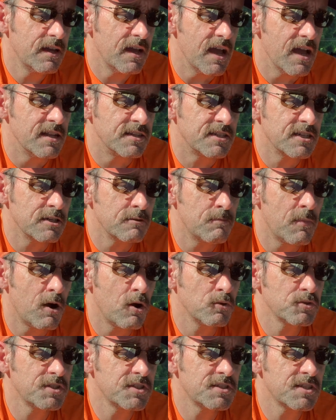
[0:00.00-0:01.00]
until
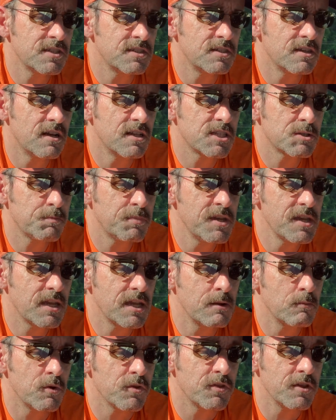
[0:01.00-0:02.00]
Moses had done
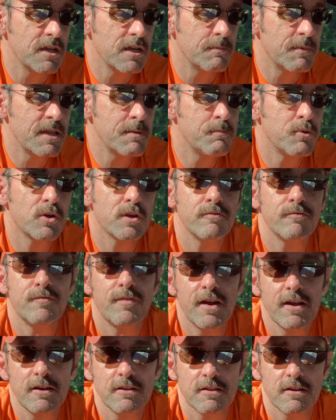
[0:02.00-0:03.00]
speaking with them, he put a
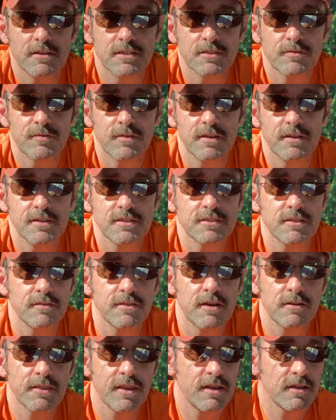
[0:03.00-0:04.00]
veil on his face. So
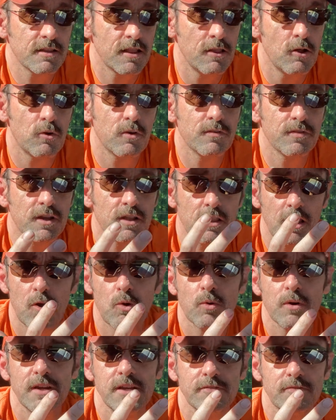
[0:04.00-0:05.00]
that, that glory, the
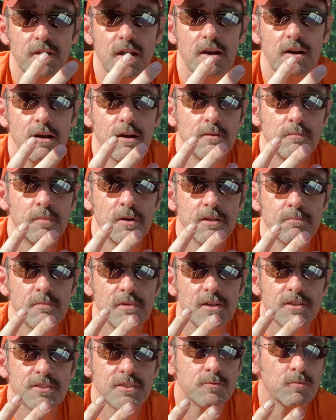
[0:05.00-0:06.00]
glory of God, pretty
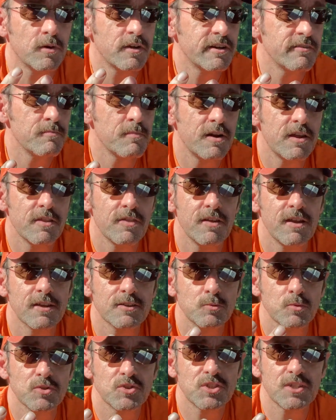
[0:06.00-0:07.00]
much, is what everybody
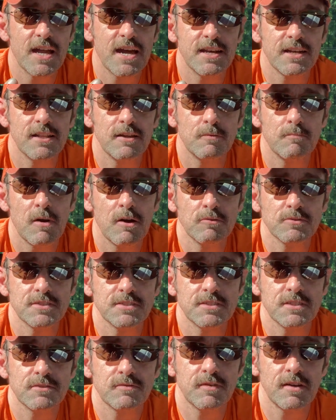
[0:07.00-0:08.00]
thinks was shining on
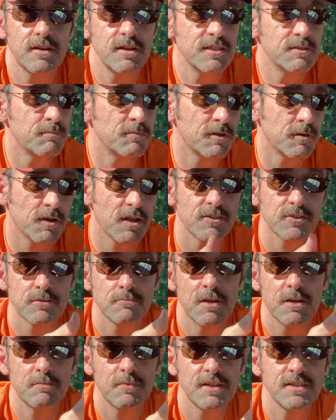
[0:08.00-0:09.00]
Moses' face. Because
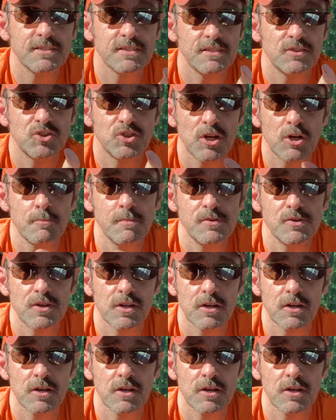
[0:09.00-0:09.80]
remember, he said, "Show me your